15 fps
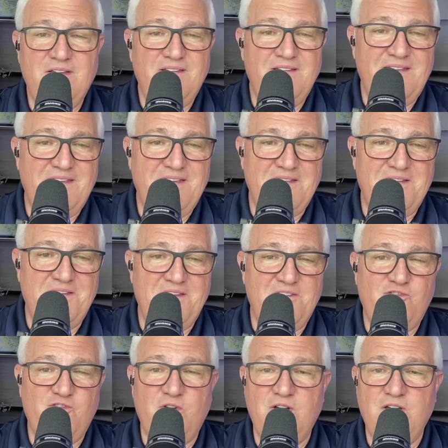and
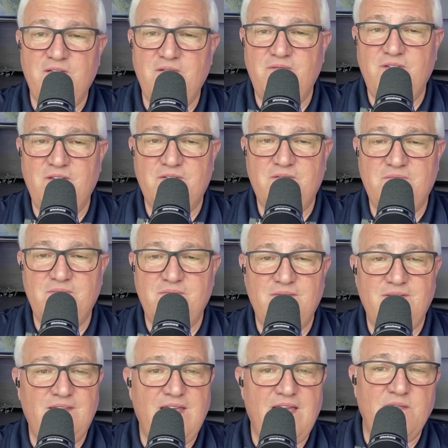enjoy just
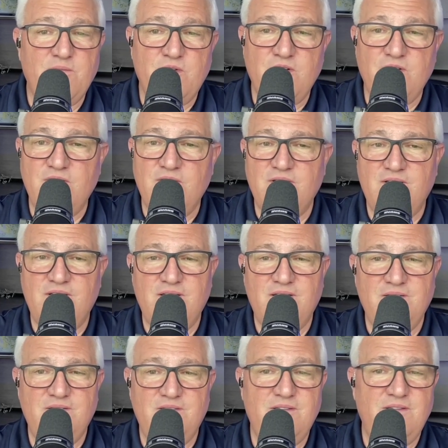
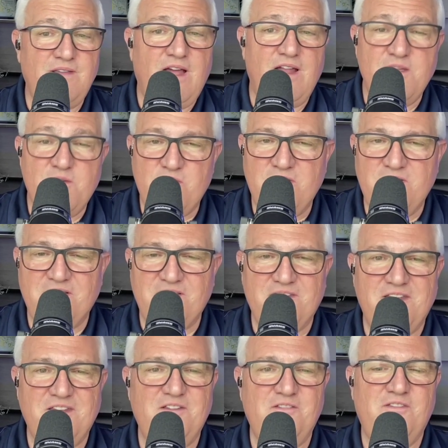Gatlinburg, Dollywood, just
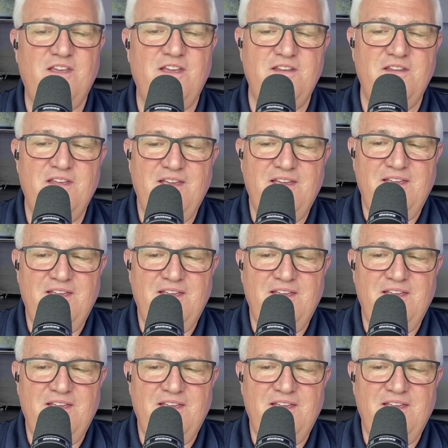like you said,